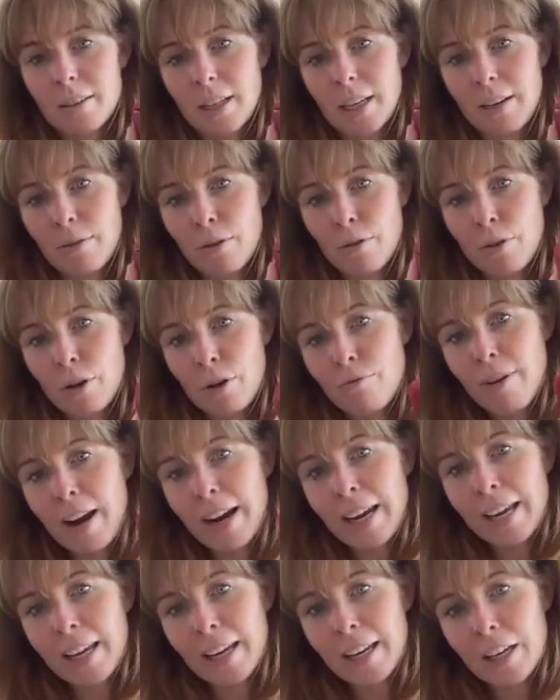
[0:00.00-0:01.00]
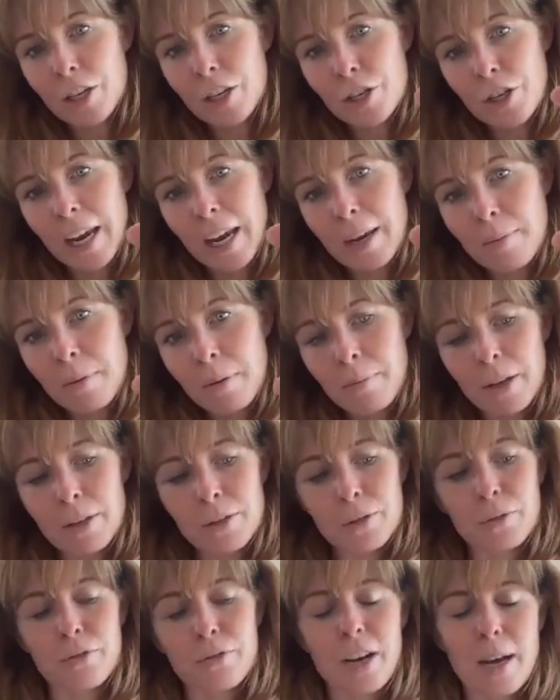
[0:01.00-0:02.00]
kind of a irregular shape
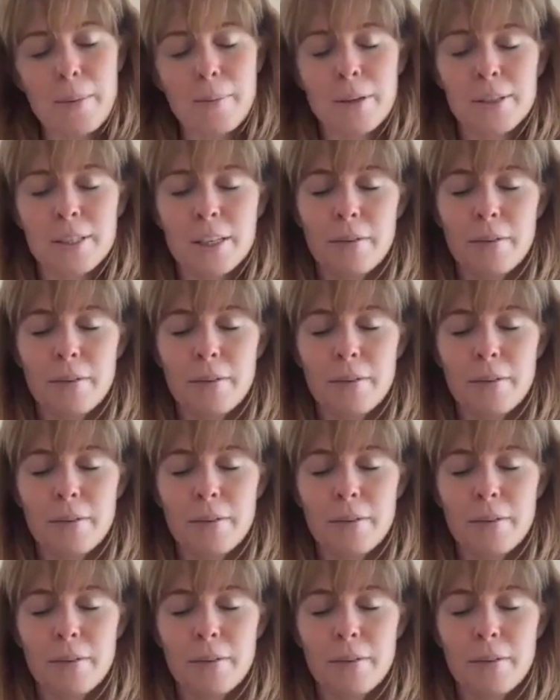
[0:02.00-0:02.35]
muscle fibers,